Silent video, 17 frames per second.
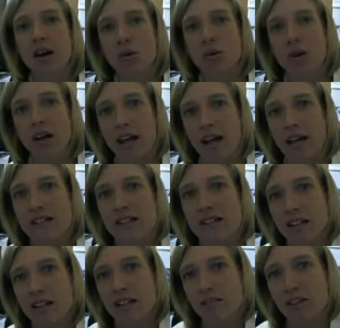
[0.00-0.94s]
out as
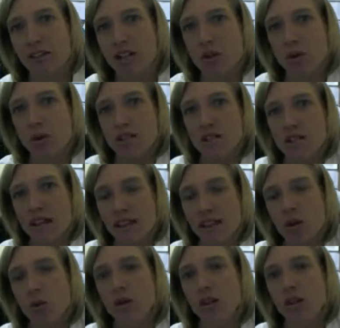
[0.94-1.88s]
individuals. And I
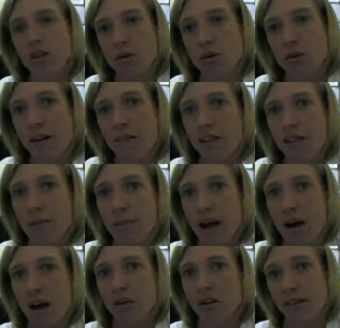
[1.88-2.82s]
think we do have that
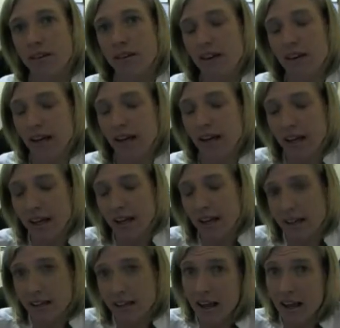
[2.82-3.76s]
power. And I think,
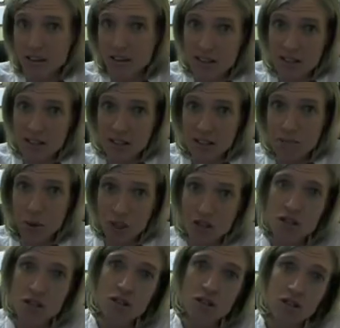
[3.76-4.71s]
yeah, this
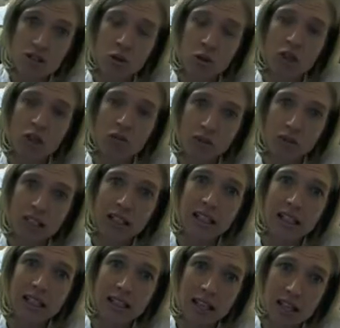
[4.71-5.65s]
personal story
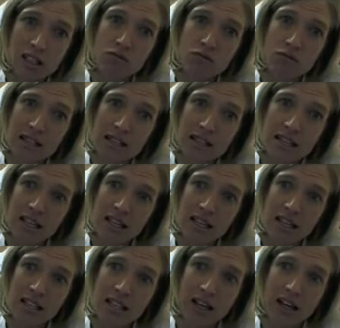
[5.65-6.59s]
really does
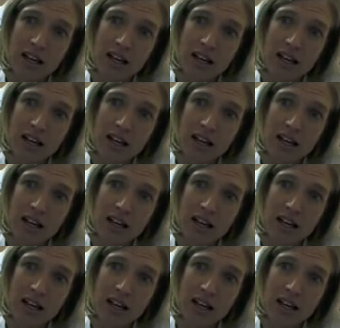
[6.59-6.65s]
resonate.